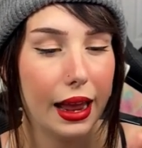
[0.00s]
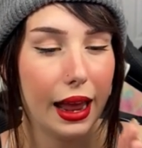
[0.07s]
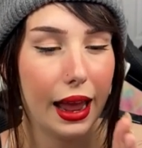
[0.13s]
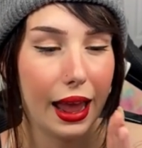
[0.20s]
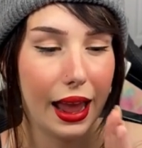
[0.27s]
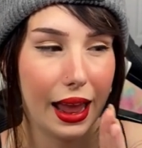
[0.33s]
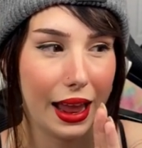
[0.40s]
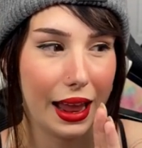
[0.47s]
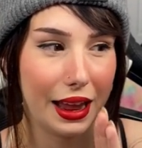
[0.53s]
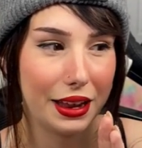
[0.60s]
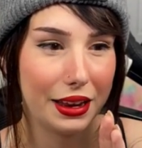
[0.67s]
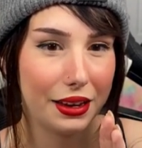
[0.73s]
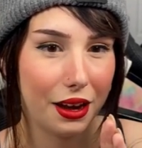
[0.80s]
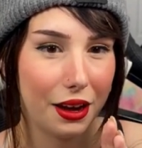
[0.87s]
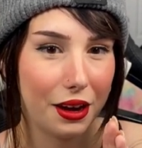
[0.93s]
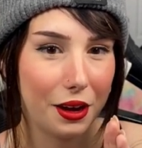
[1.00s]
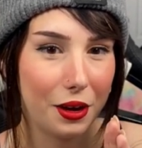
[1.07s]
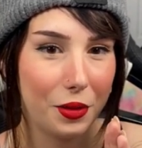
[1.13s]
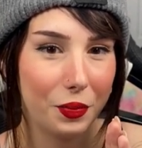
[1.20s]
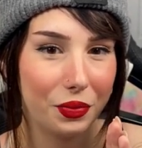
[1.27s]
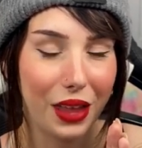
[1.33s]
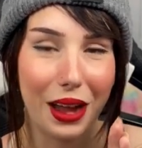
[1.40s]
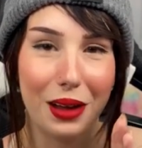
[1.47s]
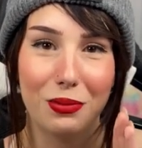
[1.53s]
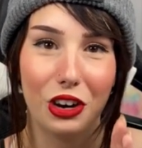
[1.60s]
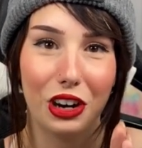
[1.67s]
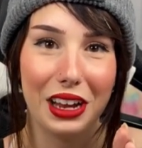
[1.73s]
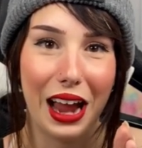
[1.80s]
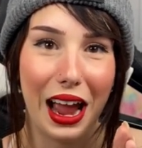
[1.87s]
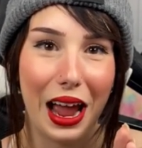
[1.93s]
And I'm
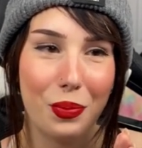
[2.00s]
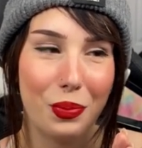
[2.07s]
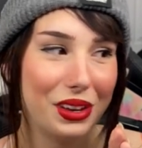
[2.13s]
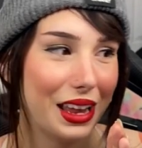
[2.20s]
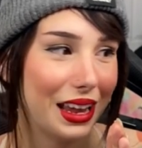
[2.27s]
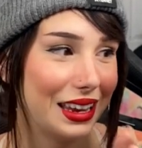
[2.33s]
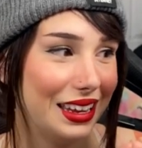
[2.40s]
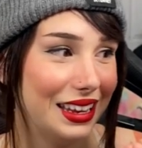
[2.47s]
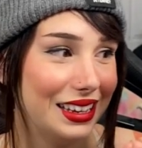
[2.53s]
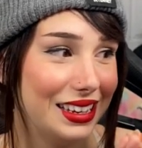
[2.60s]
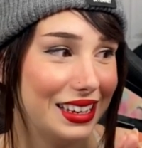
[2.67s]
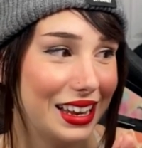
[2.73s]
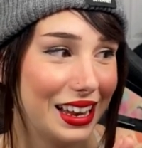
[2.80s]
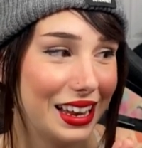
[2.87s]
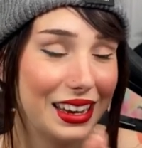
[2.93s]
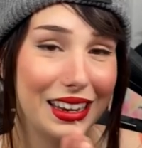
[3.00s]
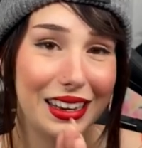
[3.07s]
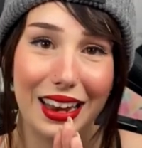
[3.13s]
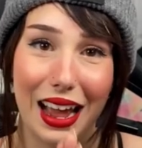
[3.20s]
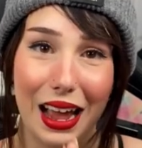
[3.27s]
really happy that in the end,